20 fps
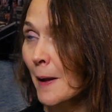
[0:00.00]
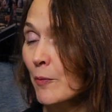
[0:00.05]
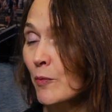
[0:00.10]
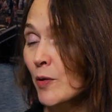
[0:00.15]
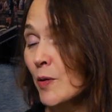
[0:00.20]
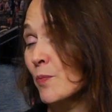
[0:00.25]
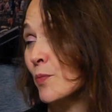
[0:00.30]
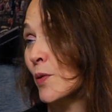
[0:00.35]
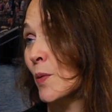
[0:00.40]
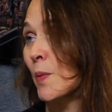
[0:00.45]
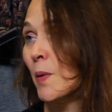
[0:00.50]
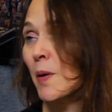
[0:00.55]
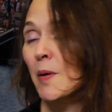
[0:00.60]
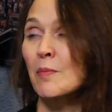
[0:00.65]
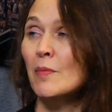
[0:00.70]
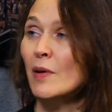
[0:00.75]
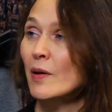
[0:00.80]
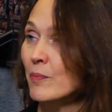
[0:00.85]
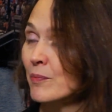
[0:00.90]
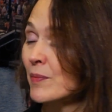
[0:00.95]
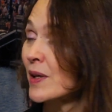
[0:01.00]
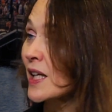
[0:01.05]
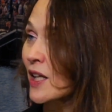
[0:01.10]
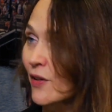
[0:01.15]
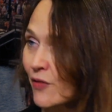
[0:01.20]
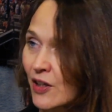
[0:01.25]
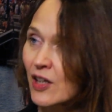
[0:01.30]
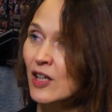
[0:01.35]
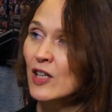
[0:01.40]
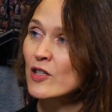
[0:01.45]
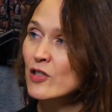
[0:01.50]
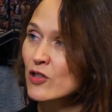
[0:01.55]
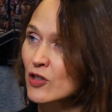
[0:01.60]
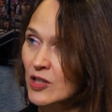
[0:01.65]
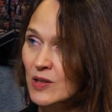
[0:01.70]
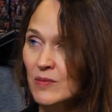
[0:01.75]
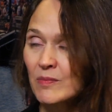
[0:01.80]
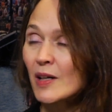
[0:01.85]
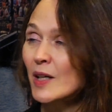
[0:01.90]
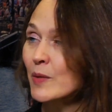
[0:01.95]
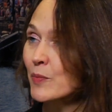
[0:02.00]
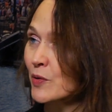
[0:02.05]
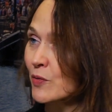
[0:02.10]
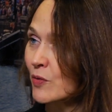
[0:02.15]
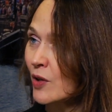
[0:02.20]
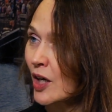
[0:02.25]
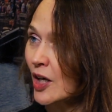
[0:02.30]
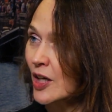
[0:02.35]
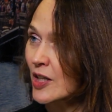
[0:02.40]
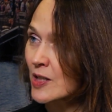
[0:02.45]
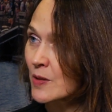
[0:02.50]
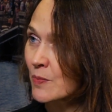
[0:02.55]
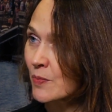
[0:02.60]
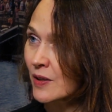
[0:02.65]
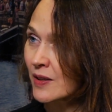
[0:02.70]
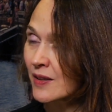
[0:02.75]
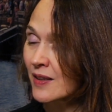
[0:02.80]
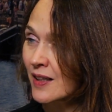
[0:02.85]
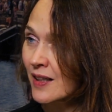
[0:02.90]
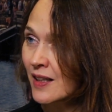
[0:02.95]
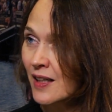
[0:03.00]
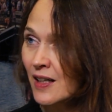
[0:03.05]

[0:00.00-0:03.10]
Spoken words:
Many of our hunches might be right, but